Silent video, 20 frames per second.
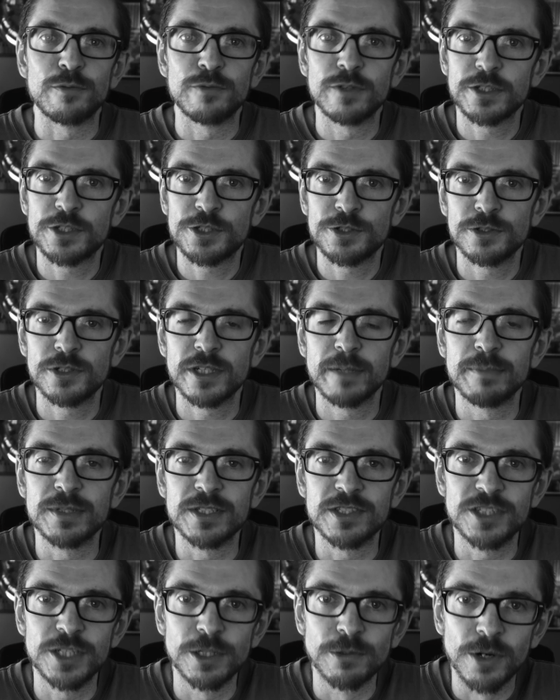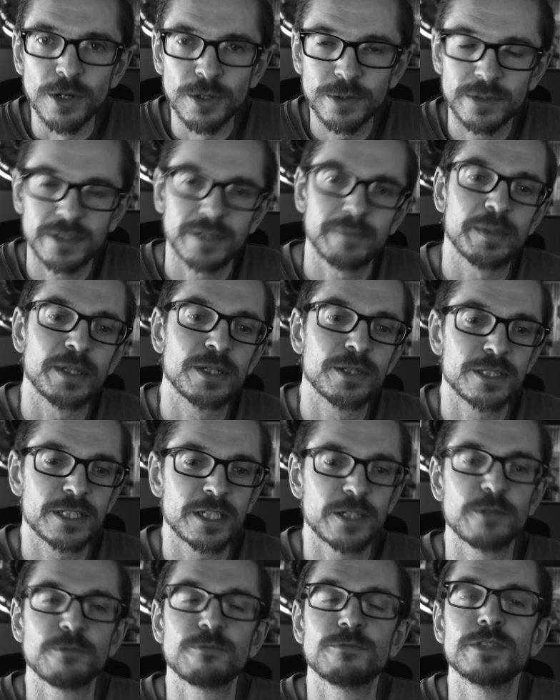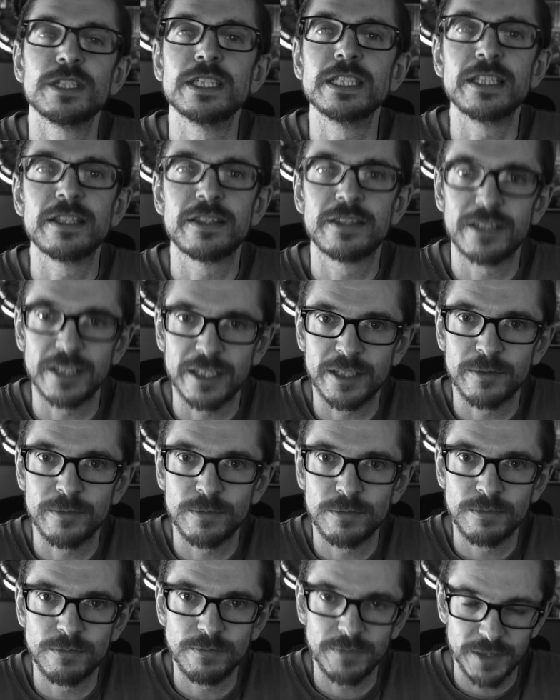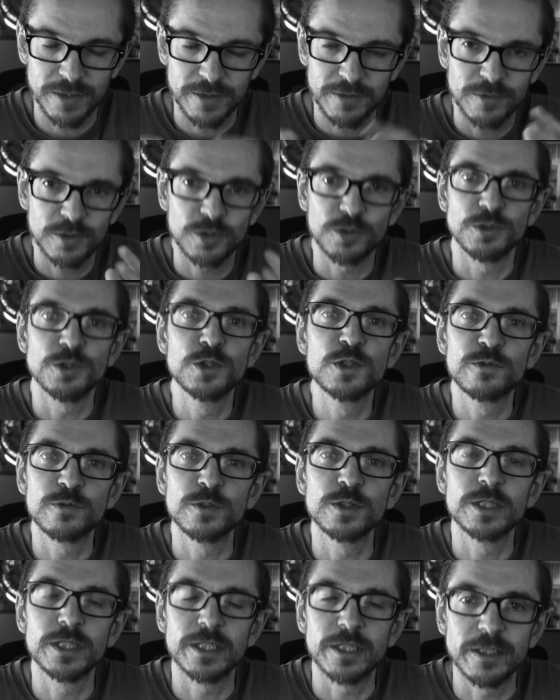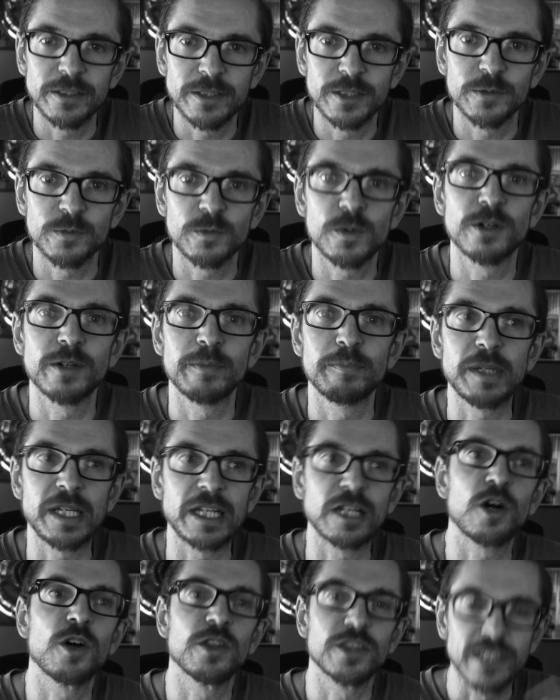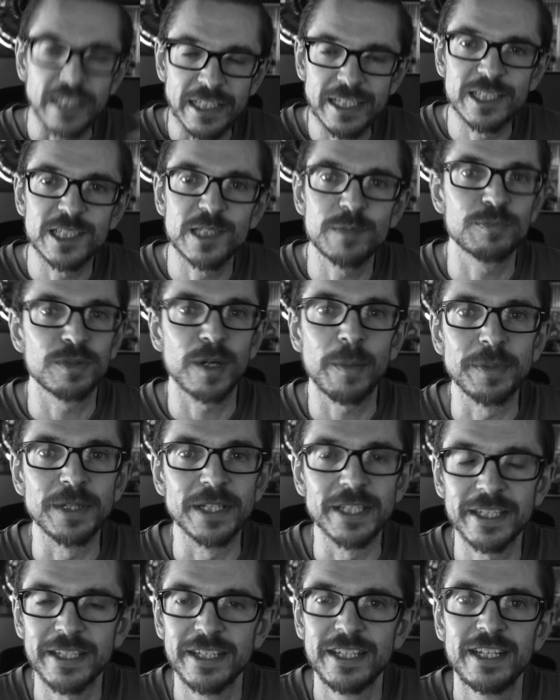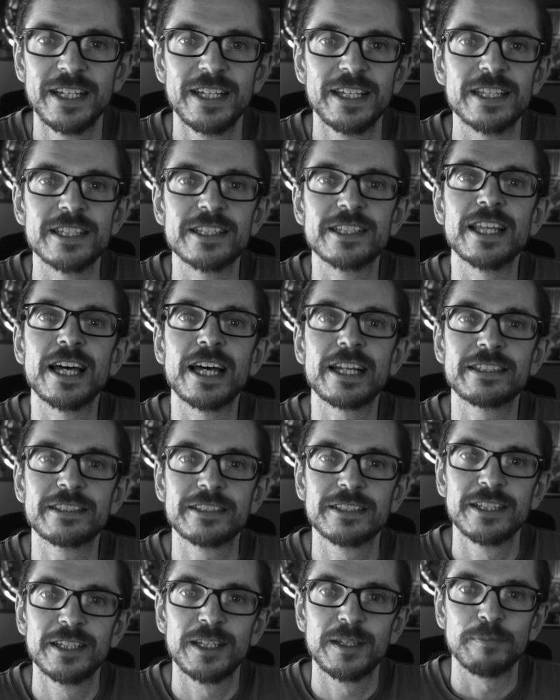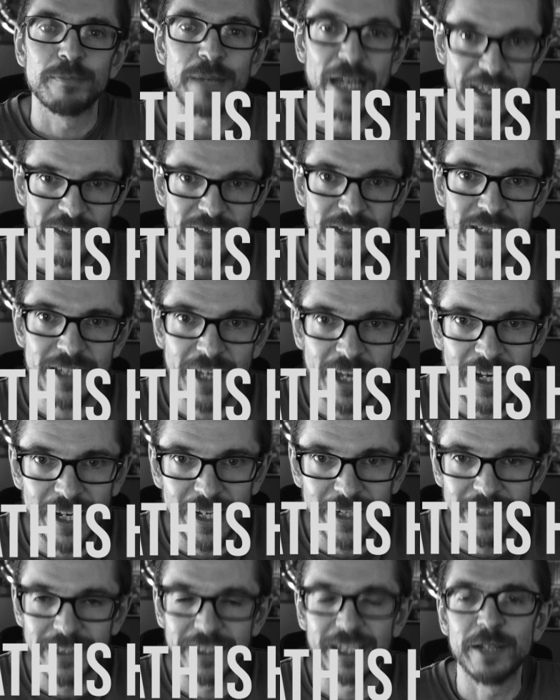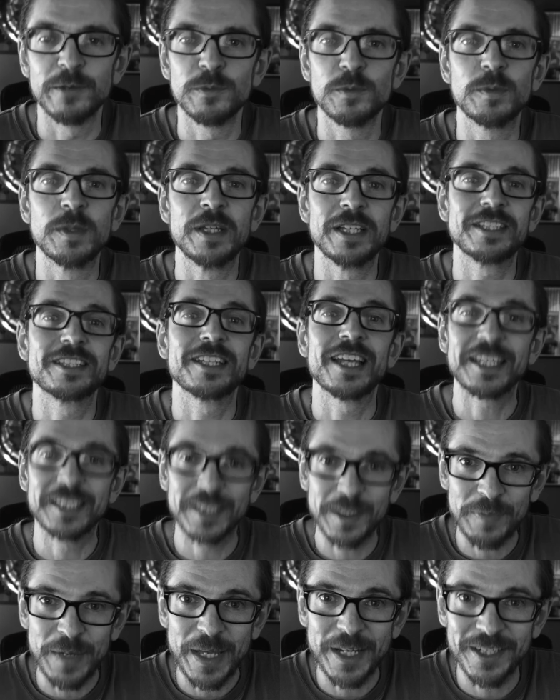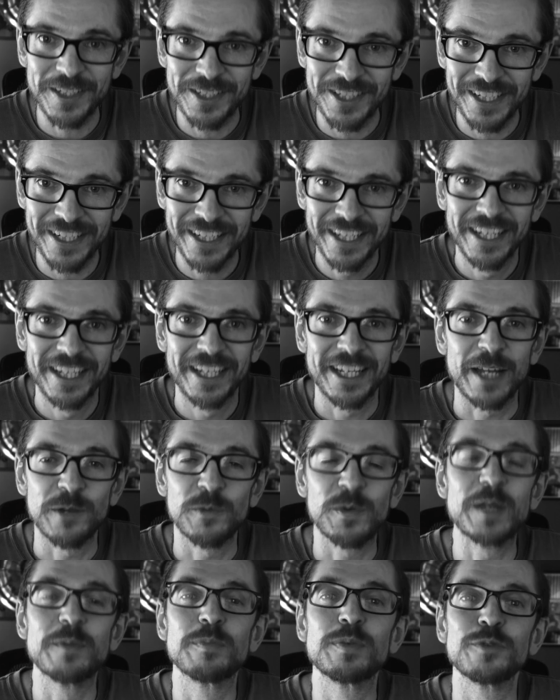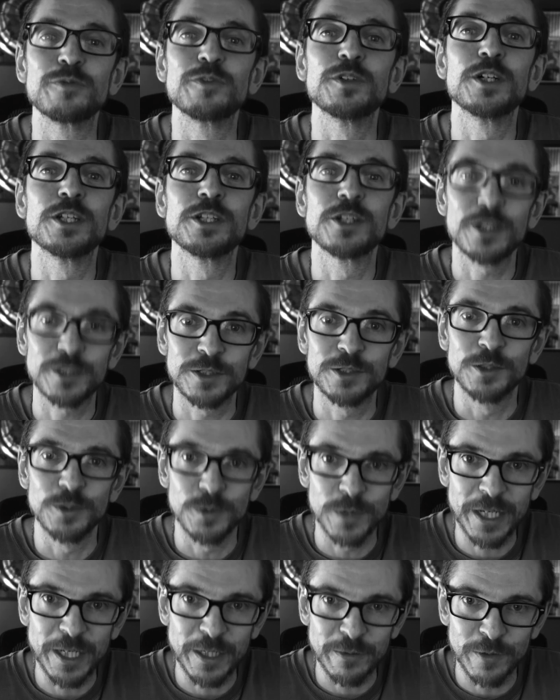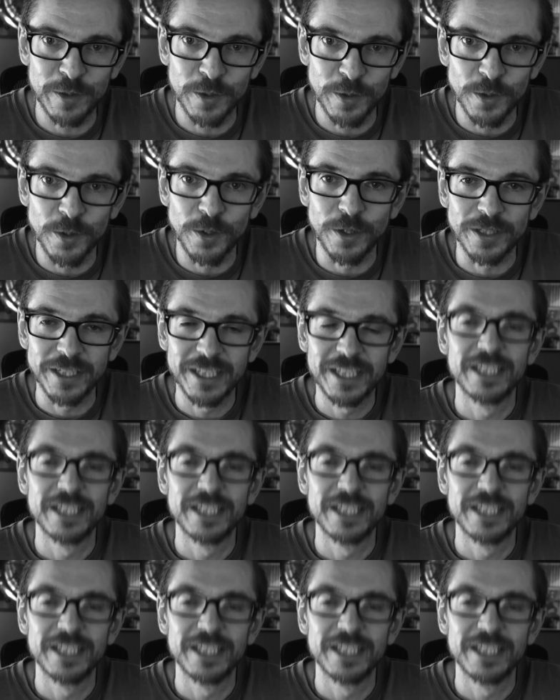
virtue number 0, because I don't really think it's too useful and it doesn't warrant being on the list properly, is that math is hard and it takes up energy and we'd prefer not to do any of it at all.